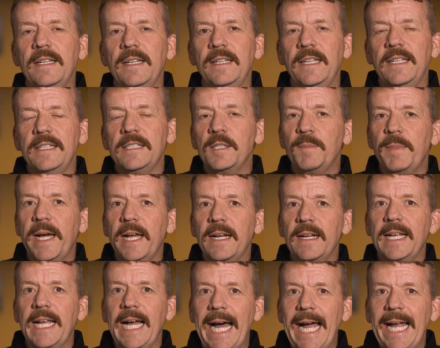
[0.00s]
is about
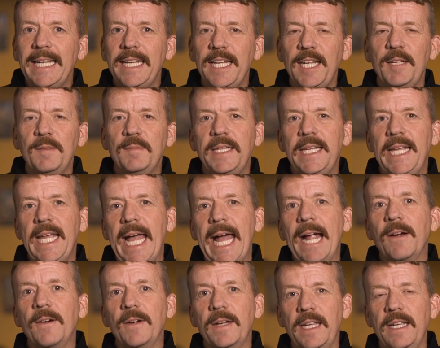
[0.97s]
a guy named
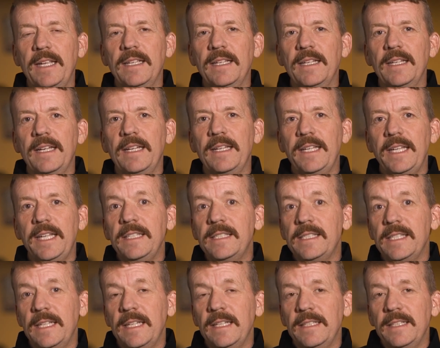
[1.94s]
Gary.
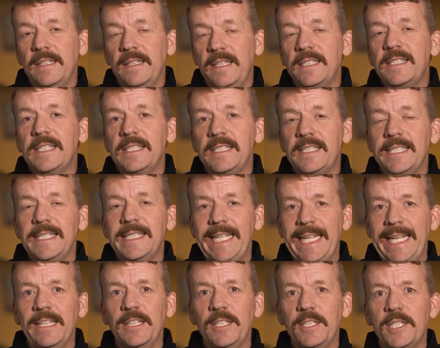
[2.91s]
This is his
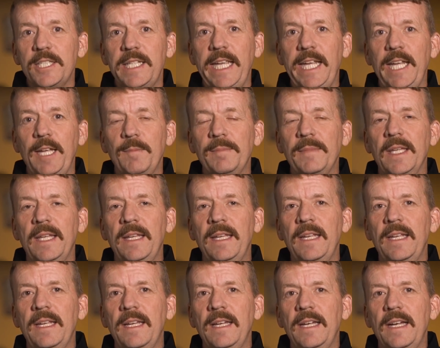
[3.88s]
English name.
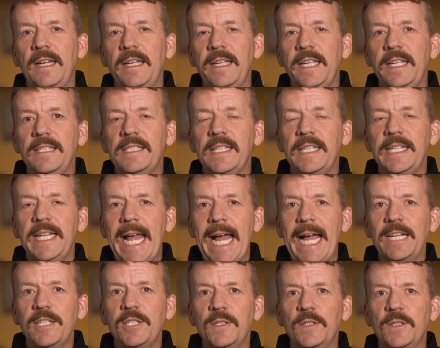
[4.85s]
He's a
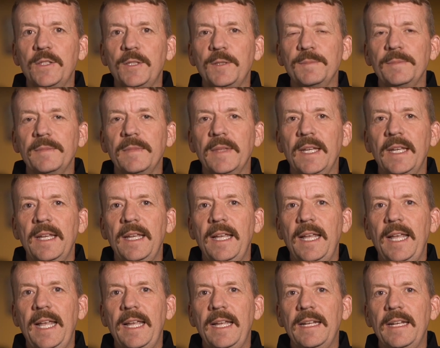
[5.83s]
national,
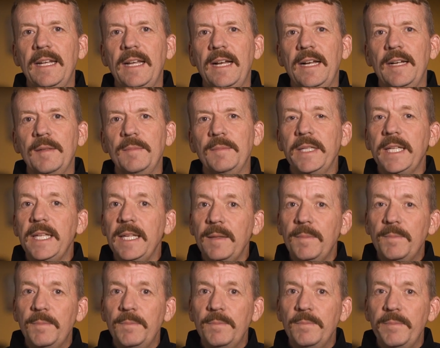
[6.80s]
and
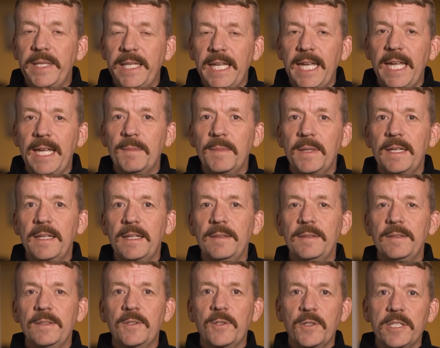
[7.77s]
he became
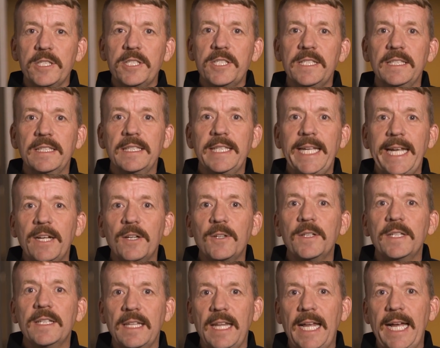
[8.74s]
a Christian
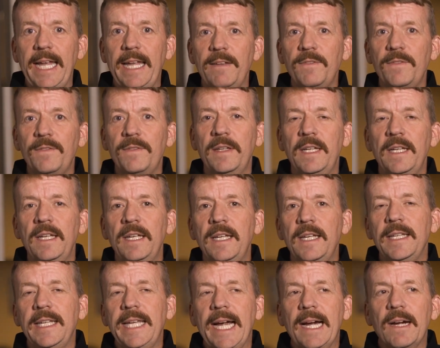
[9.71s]
later in life.
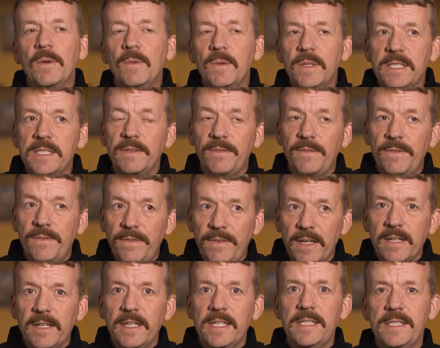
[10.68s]
Gary was a
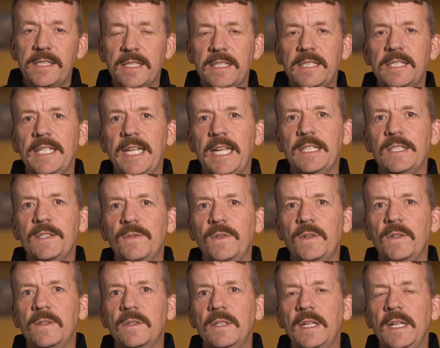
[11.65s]
very
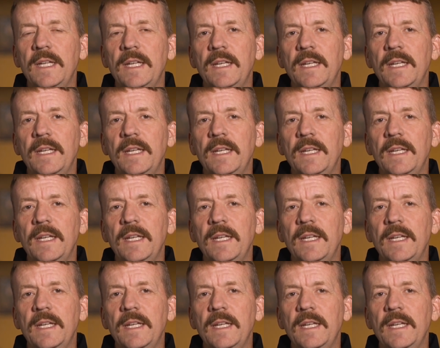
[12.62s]
successful